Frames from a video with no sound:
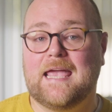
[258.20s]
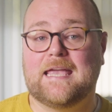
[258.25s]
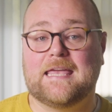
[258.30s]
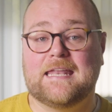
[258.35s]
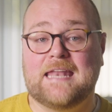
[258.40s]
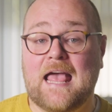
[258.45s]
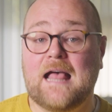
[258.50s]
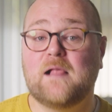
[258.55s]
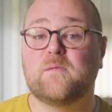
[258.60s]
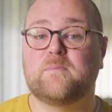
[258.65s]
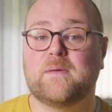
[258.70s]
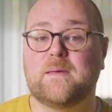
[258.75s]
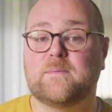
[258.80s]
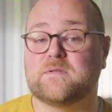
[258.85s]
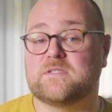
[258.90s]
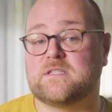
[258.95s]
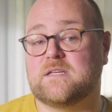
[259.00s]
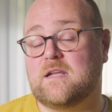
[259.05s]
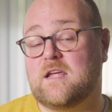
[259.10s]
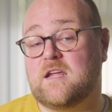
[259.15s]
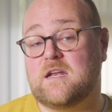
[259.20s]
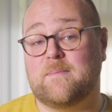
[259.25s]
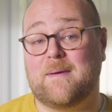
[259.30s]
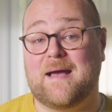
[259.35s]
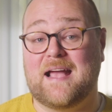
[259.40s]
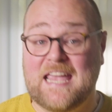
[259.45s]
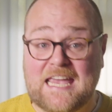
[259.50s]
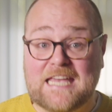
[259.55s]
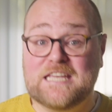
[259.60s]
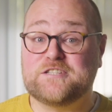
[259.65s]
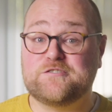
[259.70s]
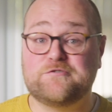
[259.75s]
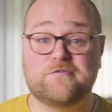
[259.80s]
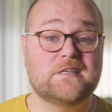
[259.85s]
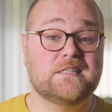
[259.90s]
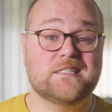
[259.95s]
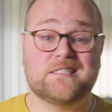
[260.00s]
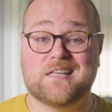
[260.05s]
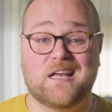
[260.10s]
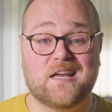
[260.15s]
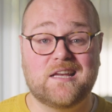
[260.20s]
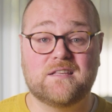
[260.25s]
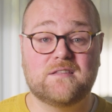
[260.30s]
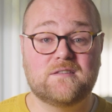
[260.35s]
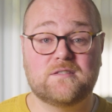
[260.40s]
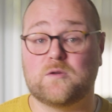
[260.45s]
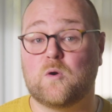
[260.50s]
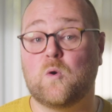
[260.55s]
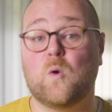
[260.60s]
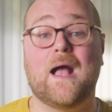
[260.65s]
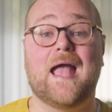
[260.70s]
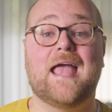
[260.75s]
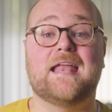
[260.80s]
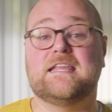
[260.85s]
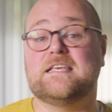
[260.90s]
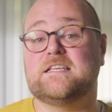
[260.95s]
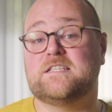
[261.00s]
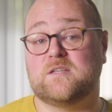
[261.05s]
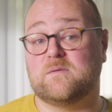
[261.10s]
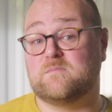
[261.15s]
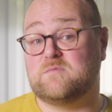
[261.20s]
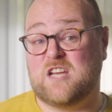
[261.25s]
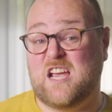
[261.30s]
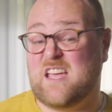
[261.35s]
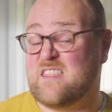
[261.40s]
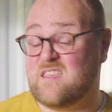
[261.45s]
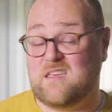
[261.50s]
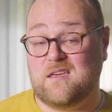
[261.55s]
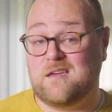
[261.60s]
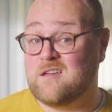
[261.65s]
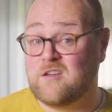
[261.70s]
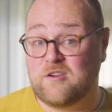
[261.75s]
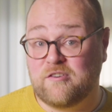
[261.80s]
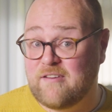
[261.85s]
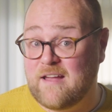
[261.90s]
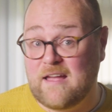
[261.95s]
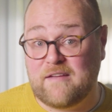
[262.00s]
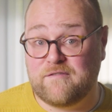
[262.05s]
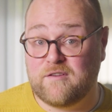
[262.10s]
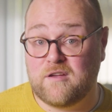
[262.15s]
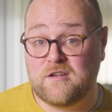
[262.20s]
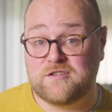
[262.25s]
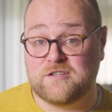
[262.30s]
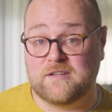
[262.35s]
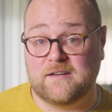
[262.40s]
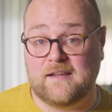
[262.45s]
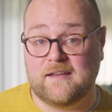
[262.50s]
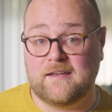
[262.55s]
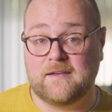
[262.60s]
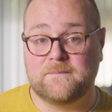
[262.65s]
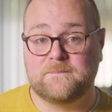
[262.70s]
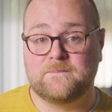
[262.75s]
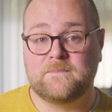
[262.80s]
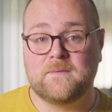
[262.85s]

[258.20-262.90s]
It can help people to learn about history, science, or any subject that you can create virtually.